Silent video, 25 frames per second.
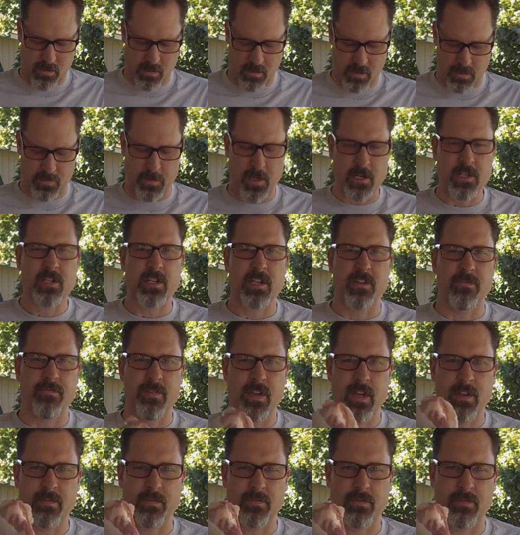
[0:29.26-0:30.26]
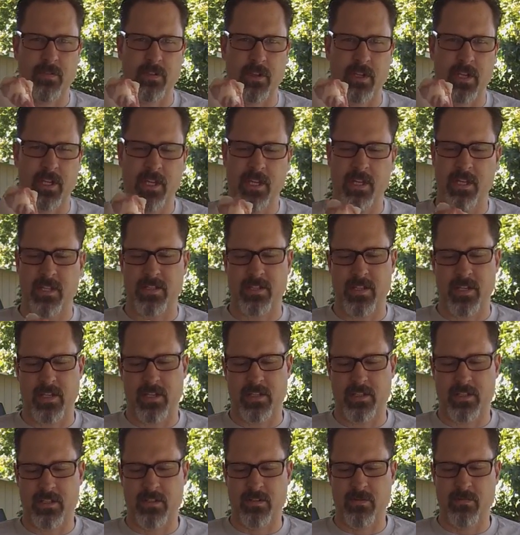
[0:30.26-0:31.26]
Especially a favorite for the kids. They
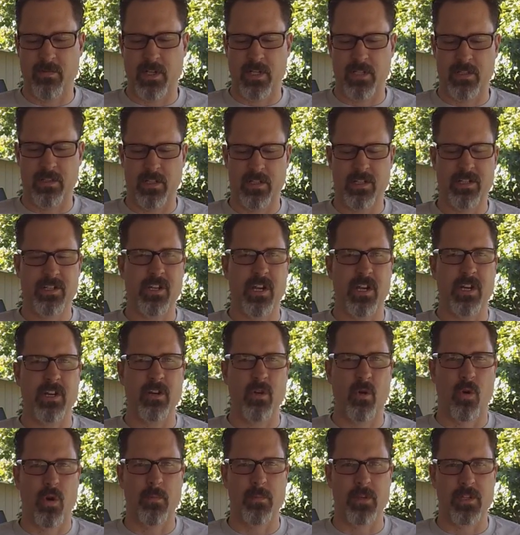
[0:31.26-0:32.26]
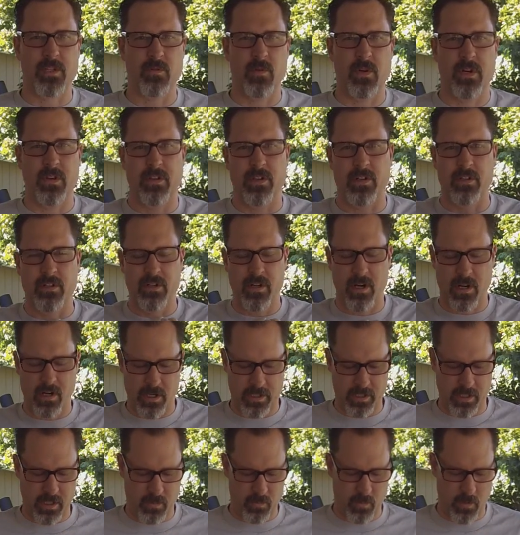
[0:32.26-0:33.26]
get to uh, look ginormous while they're
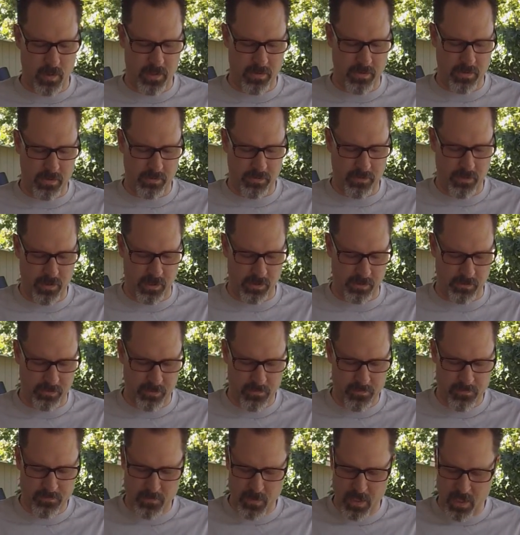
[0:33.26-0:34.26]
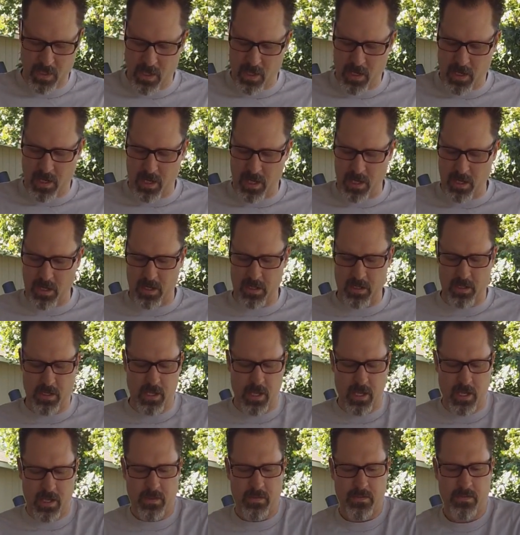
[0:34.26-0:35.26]
gnawing on one of these things. Uh,
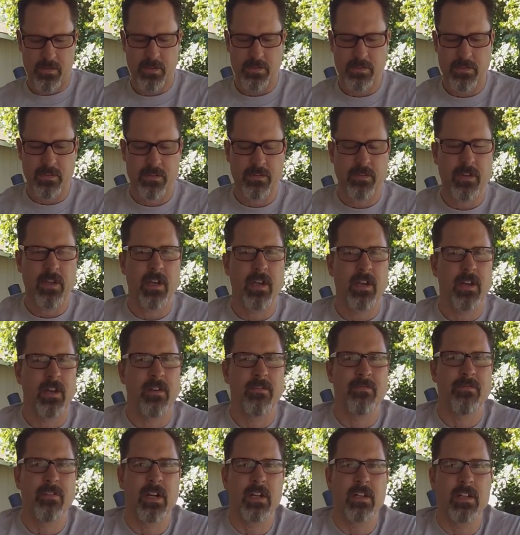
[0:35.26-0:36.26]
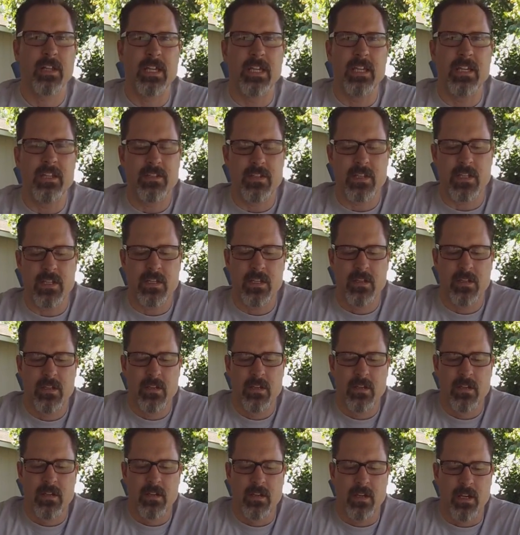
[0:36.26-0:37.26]
this is a, fairly easy
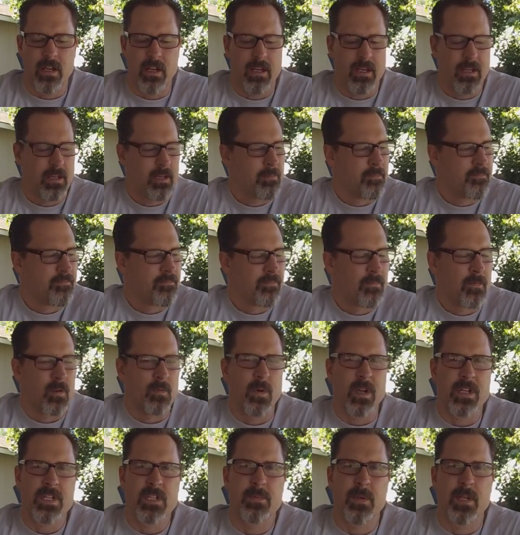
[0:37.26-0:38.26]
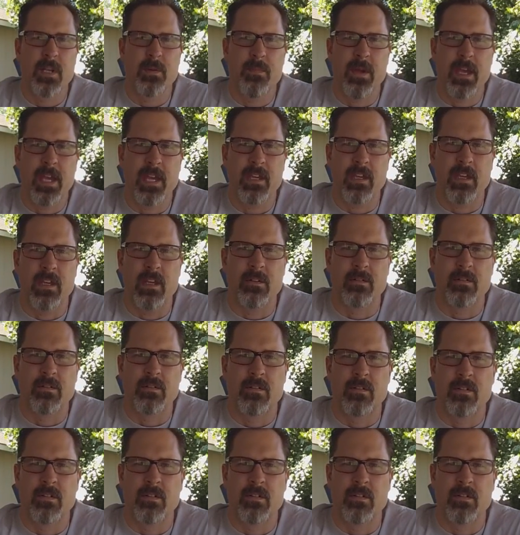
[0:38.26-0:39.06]
um, recipe to make. It